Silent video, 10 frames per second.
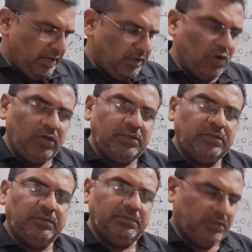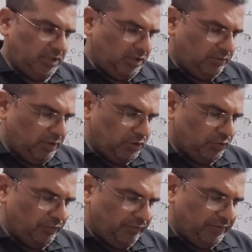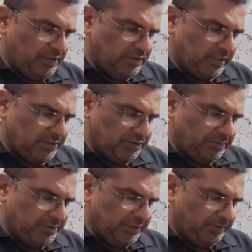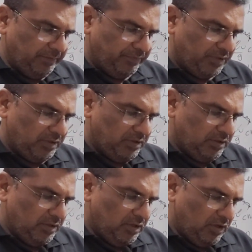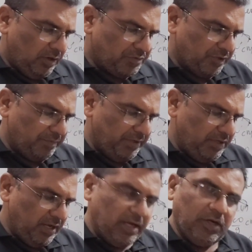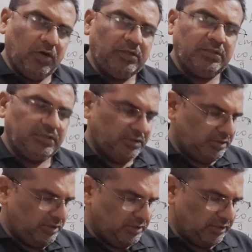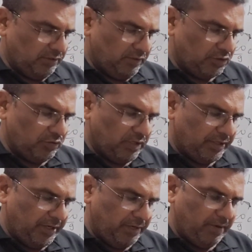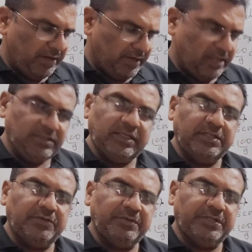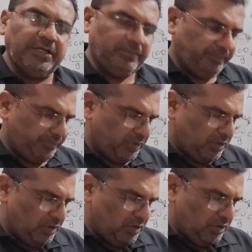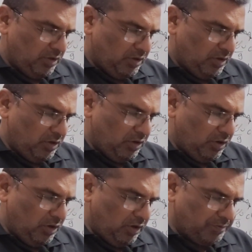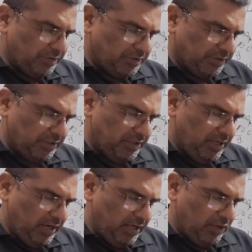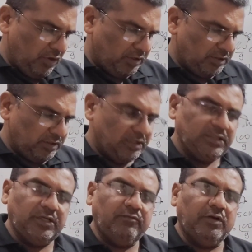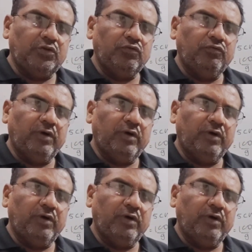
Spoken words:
L0 equal to 15 cm. Option B, L0 is equal to 100 by 9 cm. Option C, L0 is equal to